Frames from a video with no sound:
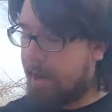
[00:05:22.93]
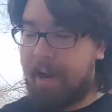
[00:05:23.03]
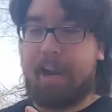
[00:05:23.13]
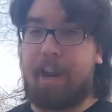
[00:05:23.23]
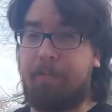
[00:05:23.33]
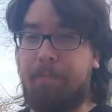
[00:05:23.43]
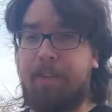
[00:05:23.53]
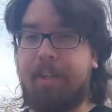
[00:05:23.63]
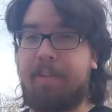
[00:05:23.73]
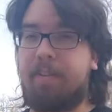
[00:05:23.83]
I have
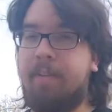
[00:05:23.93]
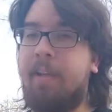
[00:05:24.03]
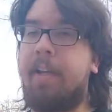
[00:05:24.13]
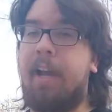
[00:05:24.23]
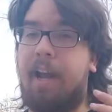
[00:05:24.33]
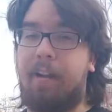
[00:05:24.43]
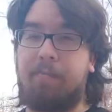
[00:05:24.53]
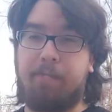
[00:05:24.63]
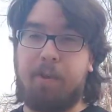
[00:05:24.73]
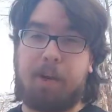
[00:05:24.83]
this. I have
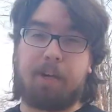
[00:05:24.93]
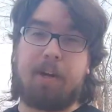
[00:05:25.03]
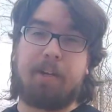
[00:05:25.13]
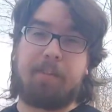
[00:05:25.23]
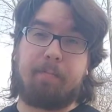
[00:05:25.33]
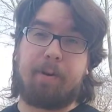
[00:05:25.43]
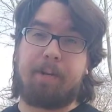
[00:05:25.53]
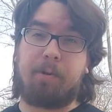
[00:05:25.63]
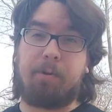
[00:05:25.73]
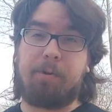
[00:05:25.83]
not gotten the
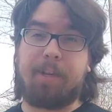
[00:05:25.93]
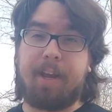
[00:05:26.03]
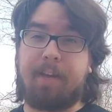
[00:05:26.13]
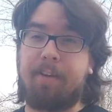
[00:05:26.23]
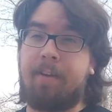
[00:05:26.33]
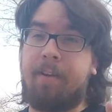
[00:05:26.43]
big gold yet,